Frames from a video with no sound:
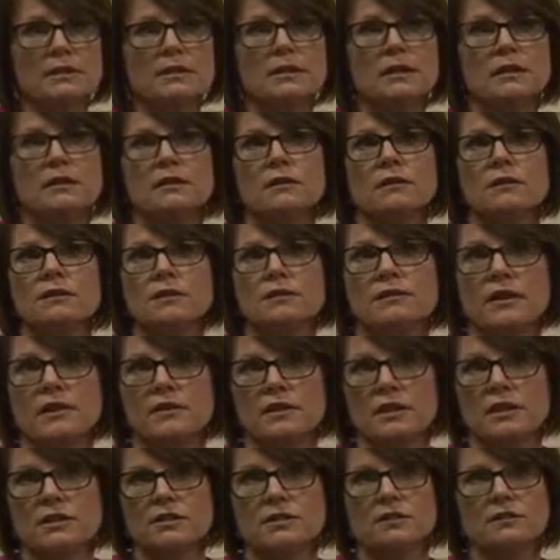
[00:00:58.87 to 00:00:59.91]
skills,
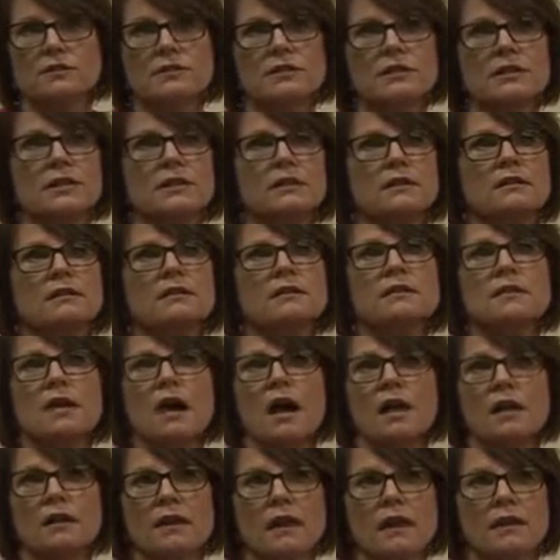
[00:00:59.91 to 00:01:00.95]
foundational skills,
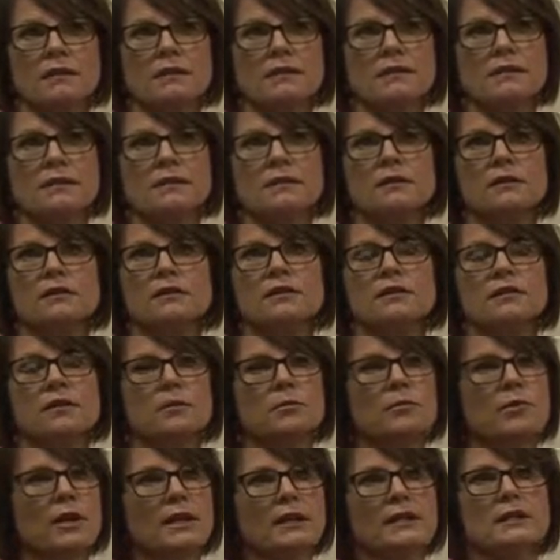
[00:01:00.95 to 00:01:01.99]
online skills? So
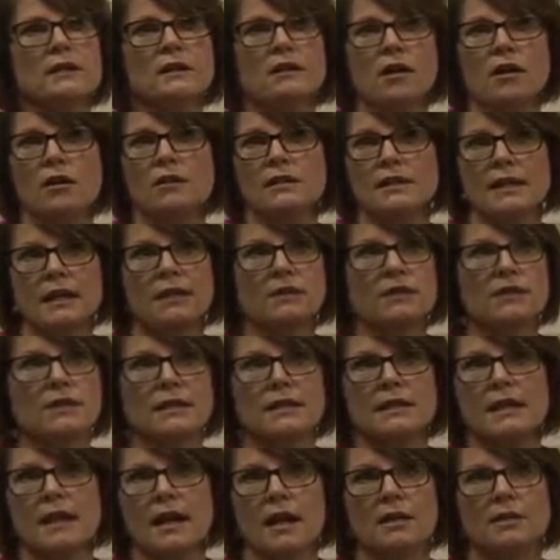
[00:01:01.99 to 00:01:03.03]
it breaks it all down
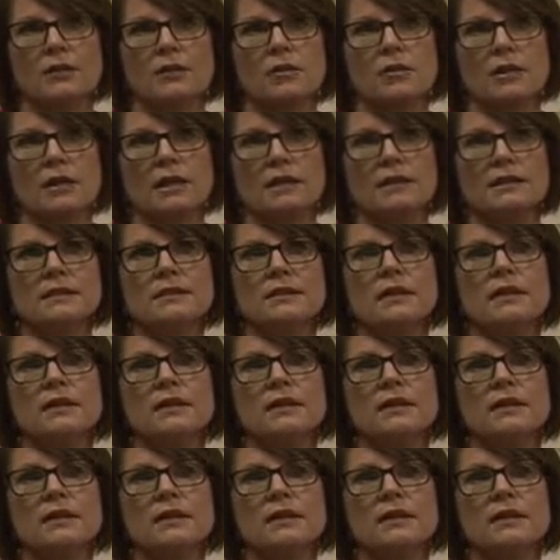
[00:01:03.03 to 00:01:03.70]
into categories